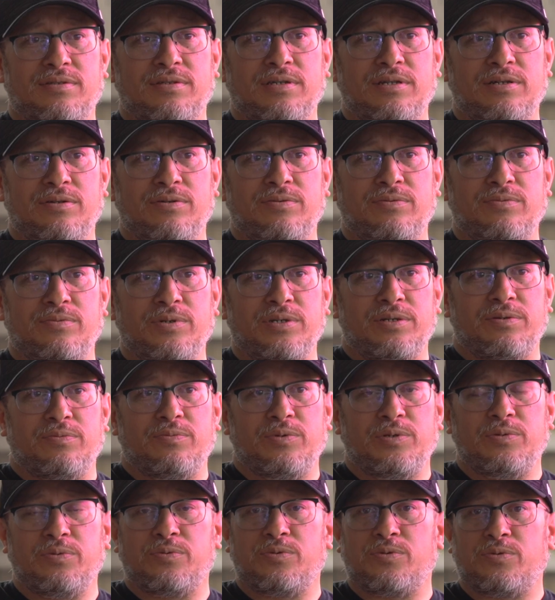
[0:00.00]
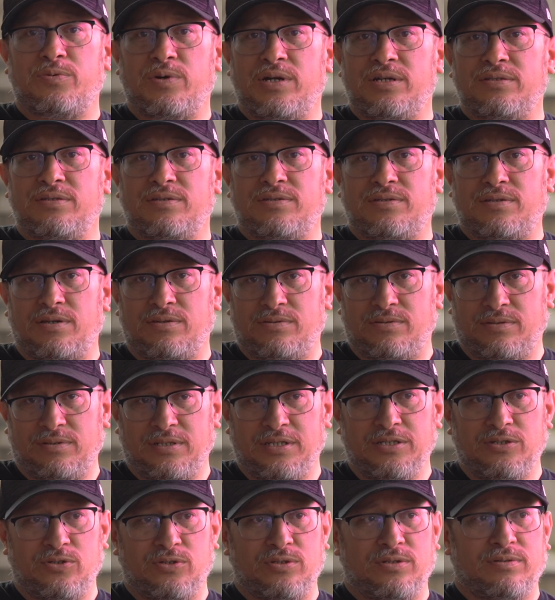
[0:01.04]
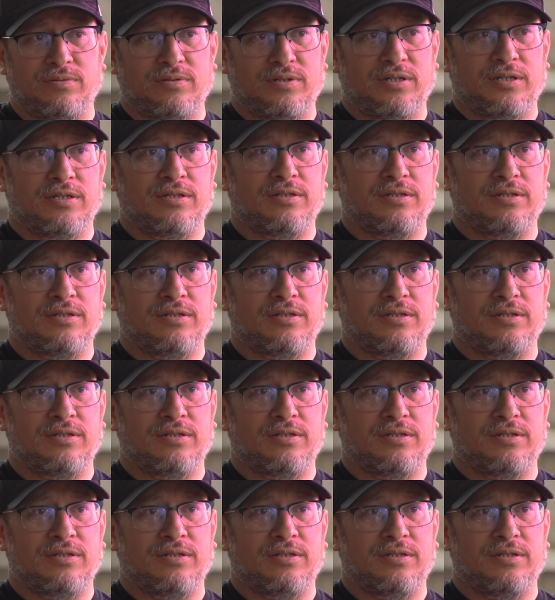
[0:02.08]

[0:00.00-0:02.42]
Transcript: You know, we were around the Southern Legion,